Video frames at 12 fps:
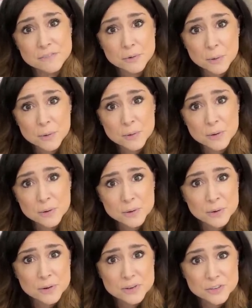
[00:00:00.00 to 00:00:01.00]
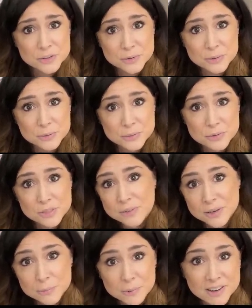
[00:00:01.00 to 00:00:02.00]
four two
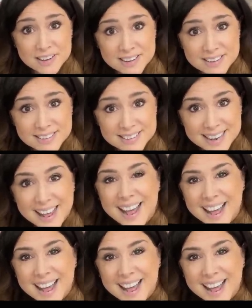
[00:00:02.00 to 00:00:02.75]
three one.